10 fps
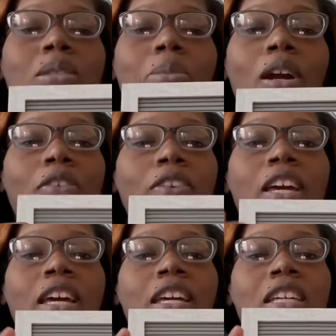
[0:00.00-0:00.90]
birth
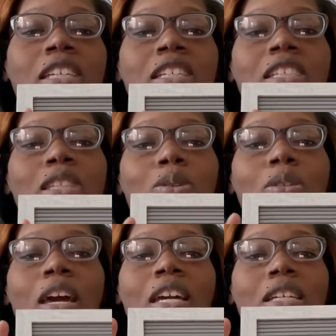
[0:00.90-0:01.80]
and his due
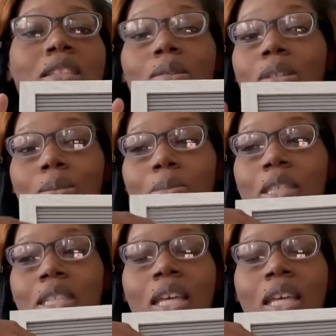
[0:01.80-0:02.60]
date is Christmas.